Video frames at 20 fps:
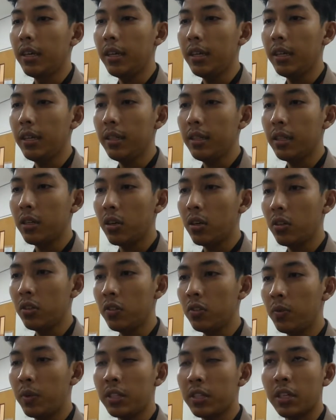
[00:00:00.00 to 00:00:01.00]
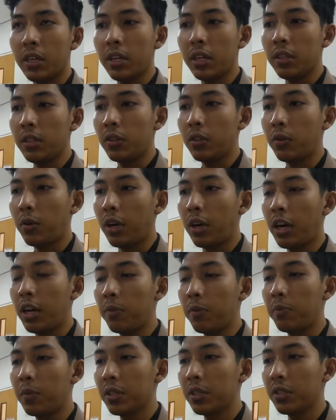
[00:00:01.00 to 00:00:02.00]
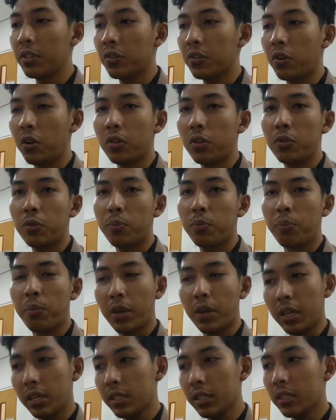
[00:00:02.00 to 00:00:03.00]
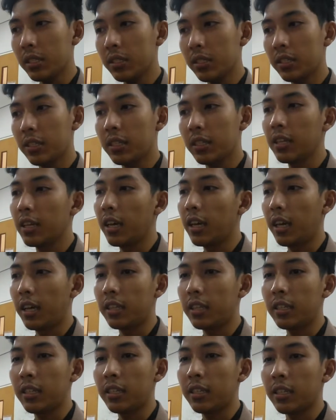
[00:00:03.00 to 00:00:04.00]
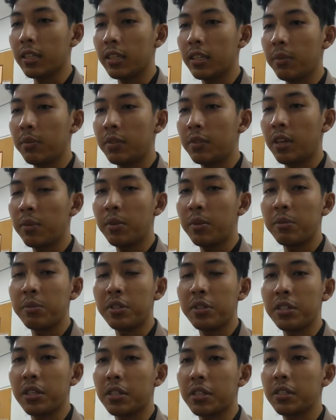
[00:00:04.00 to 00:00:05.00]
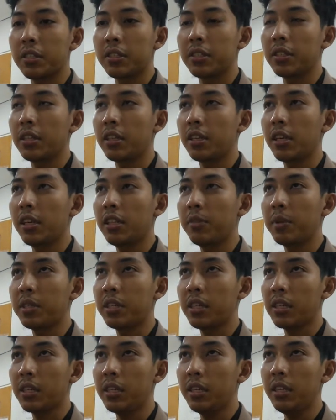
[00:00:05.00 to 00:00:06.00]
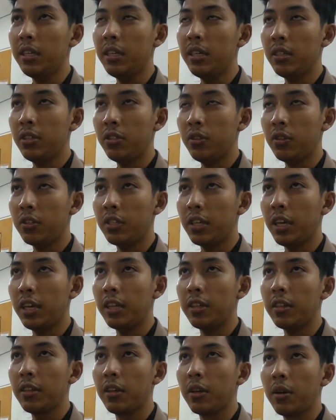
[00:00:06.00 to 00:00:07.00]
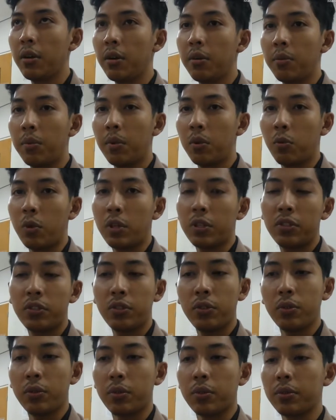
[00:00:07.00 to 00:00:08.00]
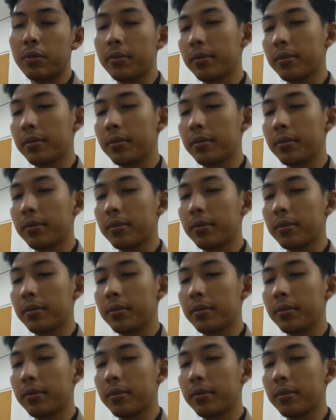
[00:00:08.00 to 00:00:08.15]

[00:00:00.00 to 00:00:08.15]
And the Colossus was created to help British code breakers and read encrypted German messages. And basically, it used at World War II.